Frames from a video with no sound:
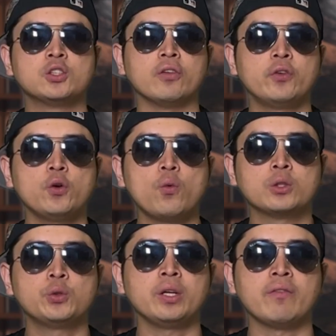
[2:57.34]
if you want
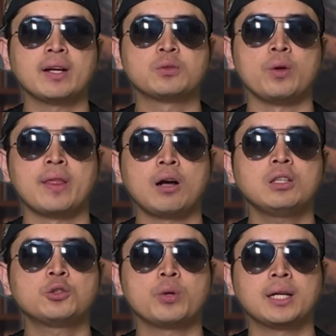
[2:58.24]
to invest without the
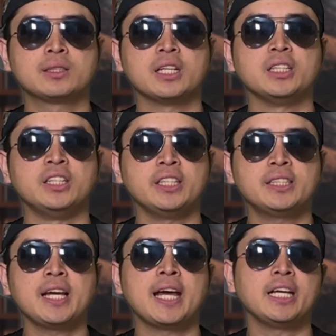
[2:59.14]
stress,
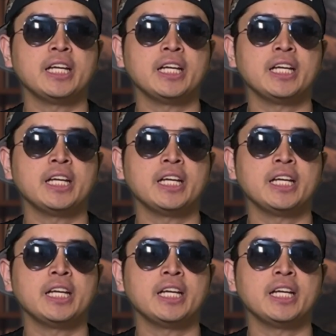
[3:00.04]
DCA